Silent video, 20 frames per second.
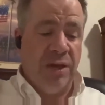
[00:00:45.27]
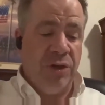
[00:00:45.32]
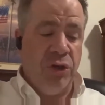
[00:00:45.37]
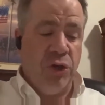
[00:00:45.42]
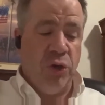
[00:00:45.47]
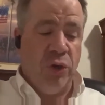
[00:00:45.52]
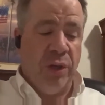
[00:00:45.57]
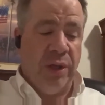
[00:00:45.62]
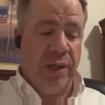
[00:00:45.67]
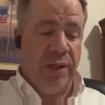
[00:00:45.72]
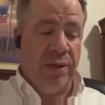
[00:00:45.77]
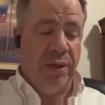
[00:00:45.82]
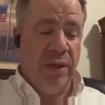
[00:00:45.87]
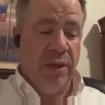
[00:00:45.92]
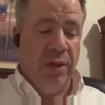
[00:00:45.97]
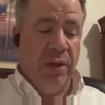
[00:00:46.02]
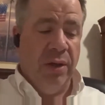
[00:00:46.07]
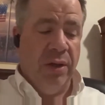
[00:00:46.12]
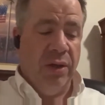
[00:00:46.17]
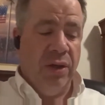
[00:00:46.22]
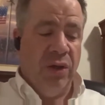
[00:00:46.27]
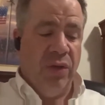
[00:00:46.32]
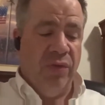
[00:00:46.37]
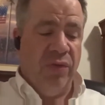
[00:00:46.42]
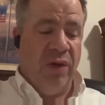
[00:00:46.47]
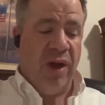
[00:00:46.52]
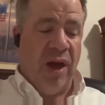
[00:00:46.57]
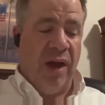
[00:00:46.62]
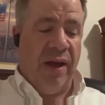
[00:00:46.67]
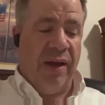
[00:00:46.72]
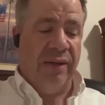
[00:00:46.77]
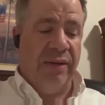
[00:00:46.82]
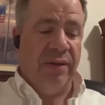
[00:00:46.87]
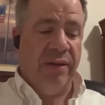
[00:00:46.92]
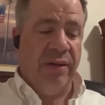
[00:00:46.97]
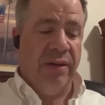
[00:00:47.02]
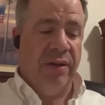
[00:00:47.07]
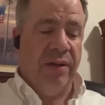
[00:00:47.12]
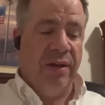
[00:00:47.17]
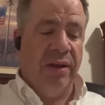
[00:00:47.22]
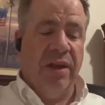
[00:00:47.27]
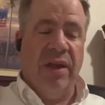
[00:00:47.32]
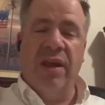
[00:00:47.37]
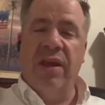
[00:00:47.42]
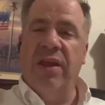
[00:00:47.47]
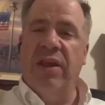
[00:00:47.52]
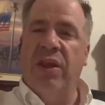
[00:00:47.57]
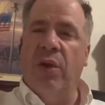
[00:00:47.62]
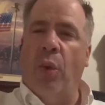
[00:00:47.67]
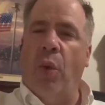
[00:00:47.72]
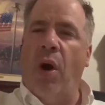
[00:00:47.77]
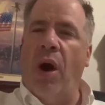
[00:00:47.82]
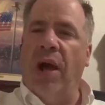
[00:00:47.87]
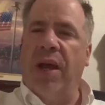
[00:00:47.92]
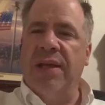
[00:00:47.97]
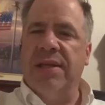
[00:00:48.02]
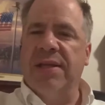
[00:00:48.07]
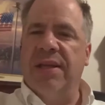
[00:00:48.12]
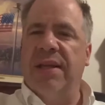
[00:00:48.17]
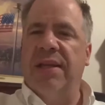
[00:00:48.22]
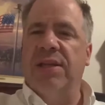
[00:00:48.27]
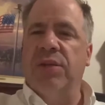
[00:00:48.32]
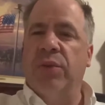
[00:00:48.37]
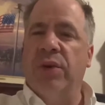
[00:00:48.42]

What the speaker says: unit. You've got the Walkesins,